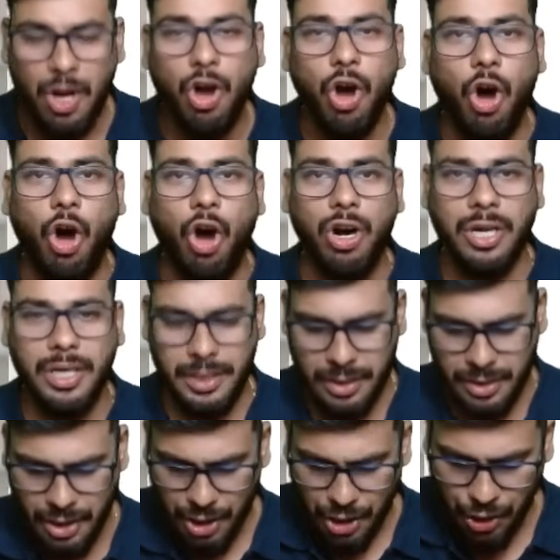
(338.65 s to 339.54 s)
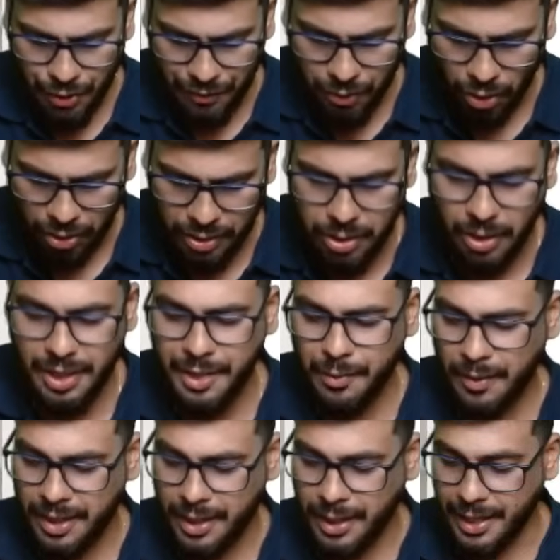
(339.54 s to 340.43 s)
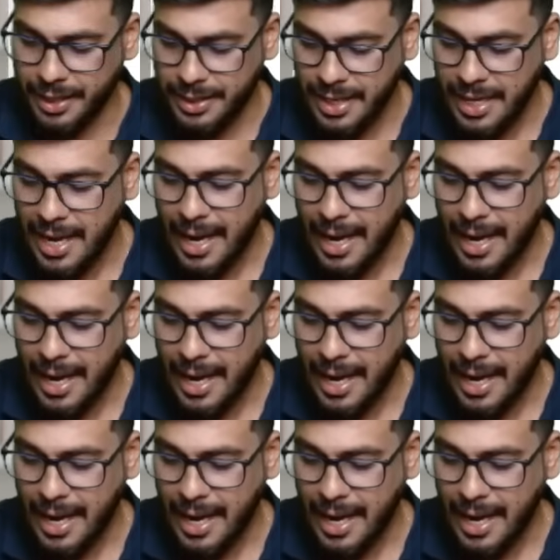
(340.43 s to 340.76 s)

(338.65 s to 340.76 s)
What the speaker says: August, you've got 31 days.